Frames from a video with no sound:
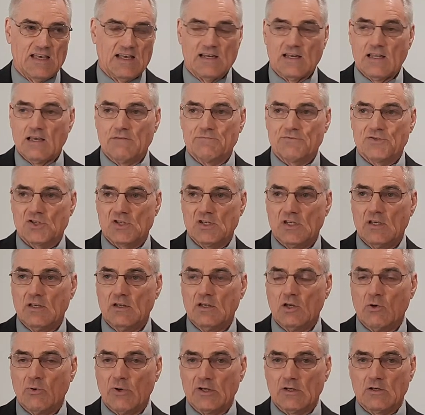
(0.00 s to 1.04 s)
Love seeing
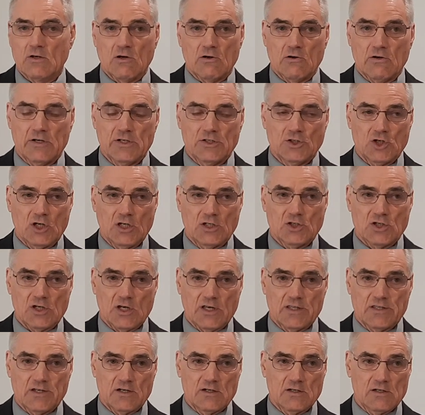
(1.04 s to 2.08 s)
you encourage each
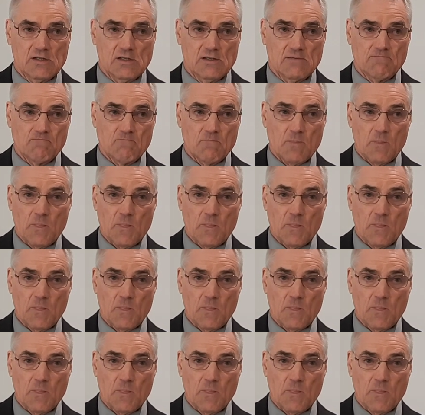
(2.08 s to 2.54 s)
other.